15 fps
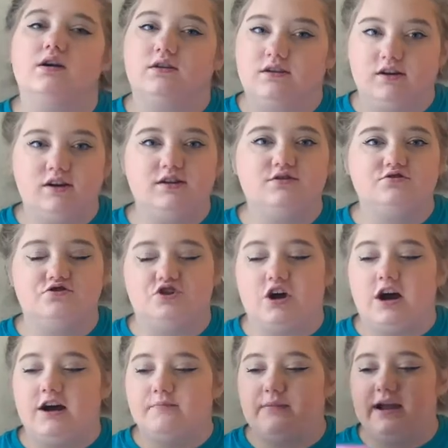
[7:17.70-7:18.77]
Good
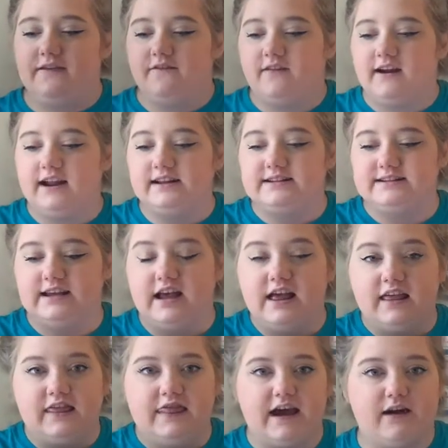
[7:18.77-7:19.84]
job, my friends.
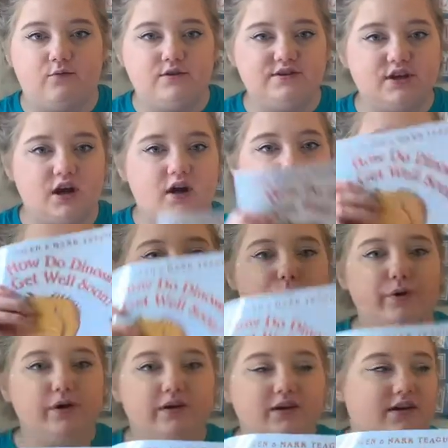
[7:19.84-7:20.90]
That was our
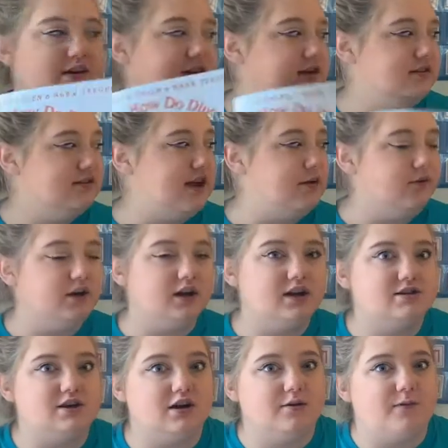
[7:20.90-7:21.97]
book. Now we're going
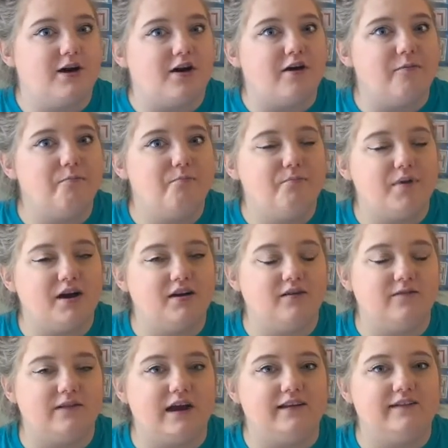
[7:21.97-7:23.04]
to talk about our
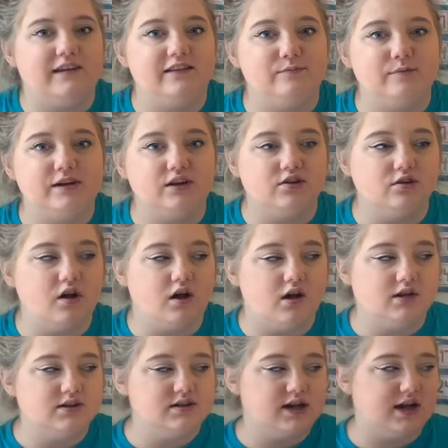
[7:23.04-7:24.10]
butterflies. It's been a
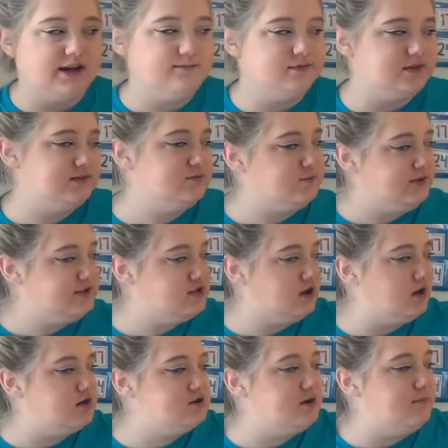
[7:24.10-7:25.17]
long time since we
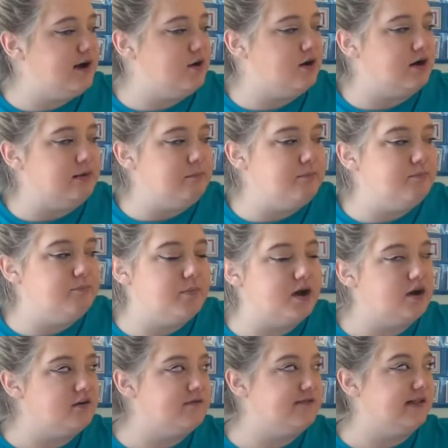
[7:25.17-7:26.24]
talked about our
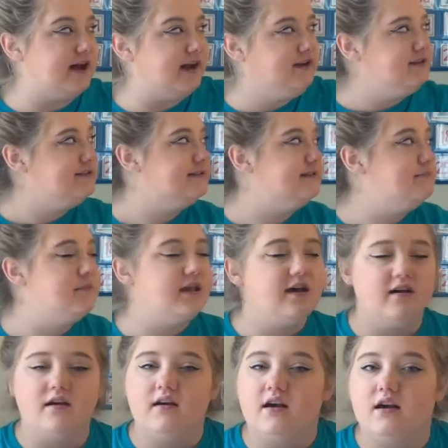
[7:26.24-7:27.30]
butterflies.
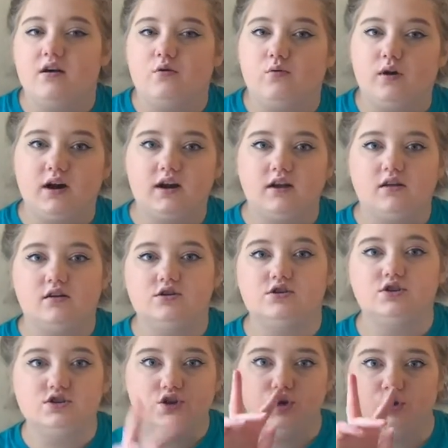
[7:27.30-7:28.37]
We're going to learn
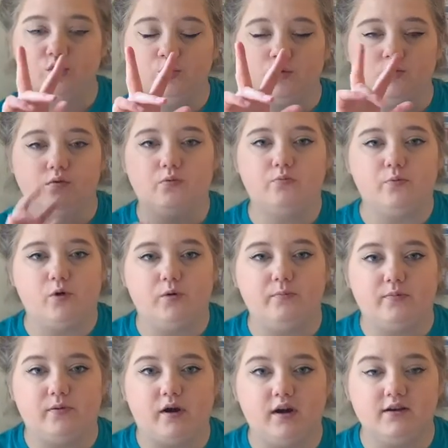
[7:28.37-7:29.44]
two more
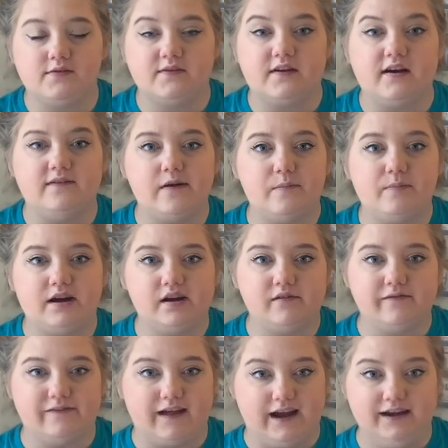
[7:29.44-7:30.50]
parts of a
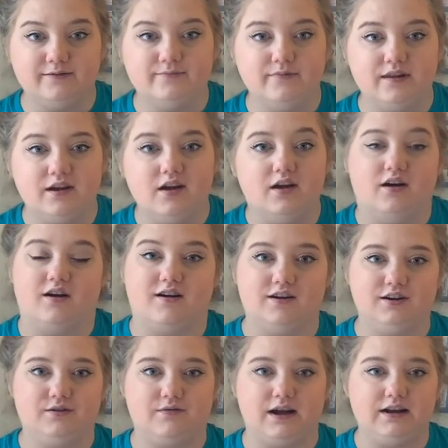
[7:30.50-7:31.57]
butterfly. Are
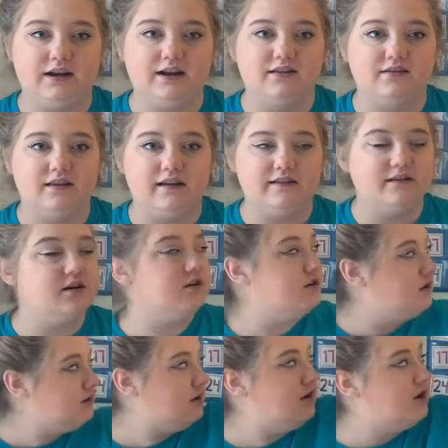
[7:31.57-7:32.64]
you ready? Let's look
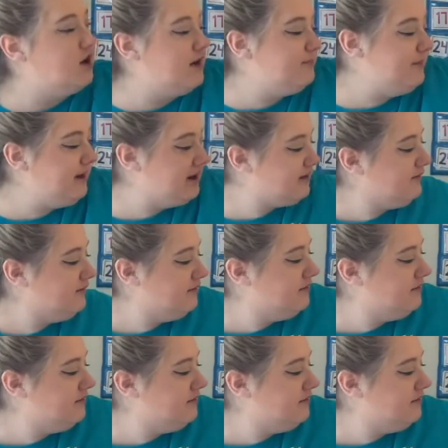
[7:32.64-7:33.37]
up here.